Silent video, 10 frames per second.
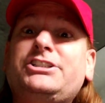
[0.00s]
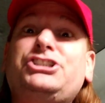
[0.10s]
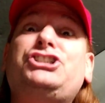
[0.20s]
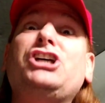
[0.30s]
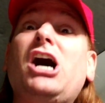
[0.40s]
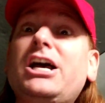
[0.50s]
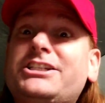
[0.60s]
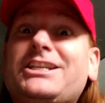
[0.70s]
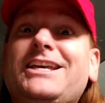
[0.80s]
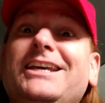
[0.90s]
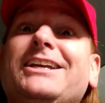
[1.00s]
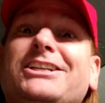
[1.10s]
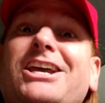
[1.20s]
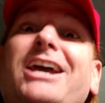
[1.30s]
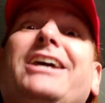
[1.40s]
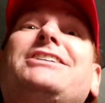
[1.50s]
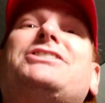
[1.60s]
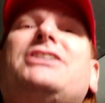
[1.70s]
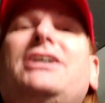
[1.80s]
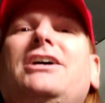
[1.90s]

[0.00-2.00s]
just in case,